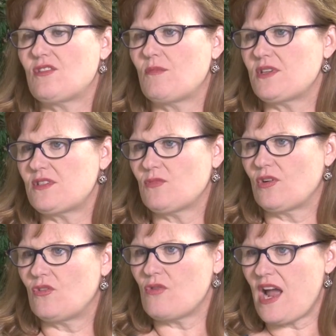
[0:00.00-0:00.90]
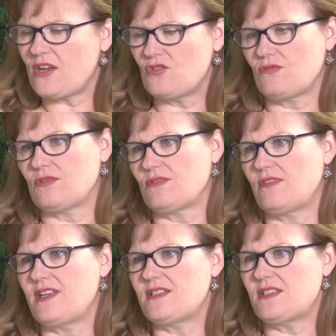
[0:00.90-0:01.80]
so much more gradual
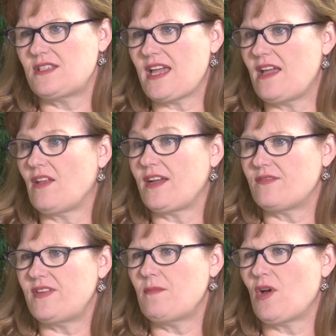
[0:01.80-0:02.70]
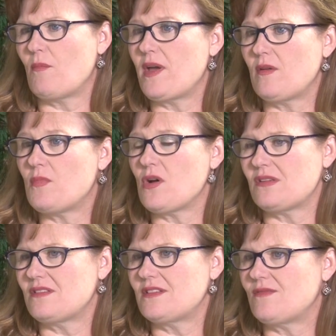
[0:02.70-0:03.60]
than, say, like a female
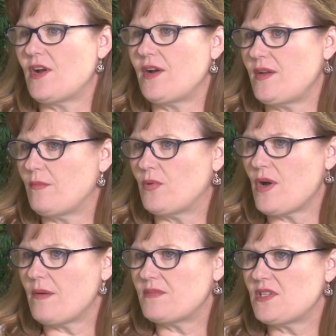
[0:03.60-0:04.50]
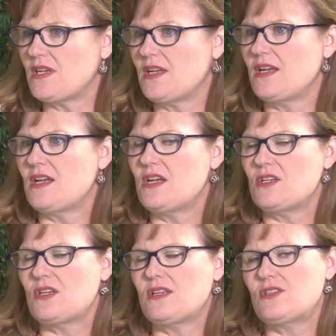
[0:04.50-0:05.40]
menopause that's very abrupt.
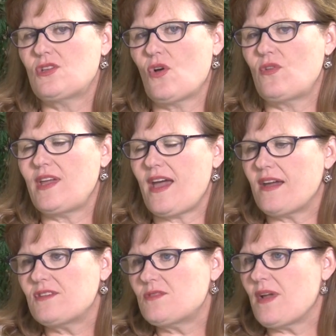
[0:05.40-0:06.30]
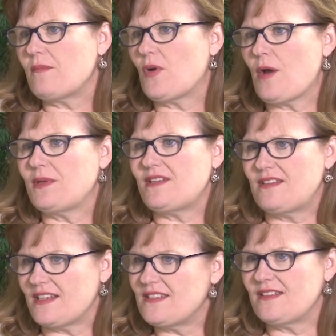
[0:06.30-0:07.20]
So the average man probably
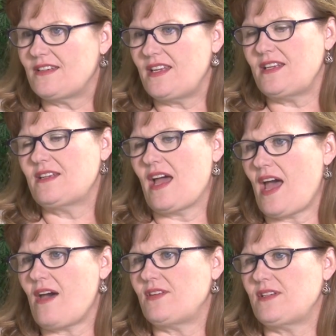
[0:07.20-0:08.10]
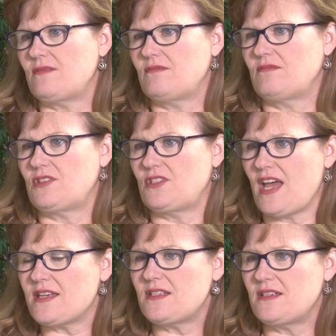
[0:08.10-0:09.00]
doesn't need to have it
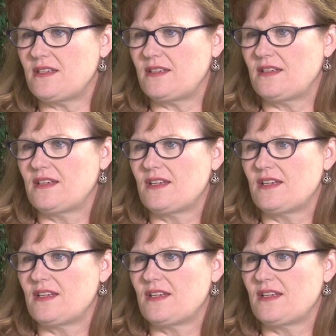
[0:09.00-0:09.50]
tested,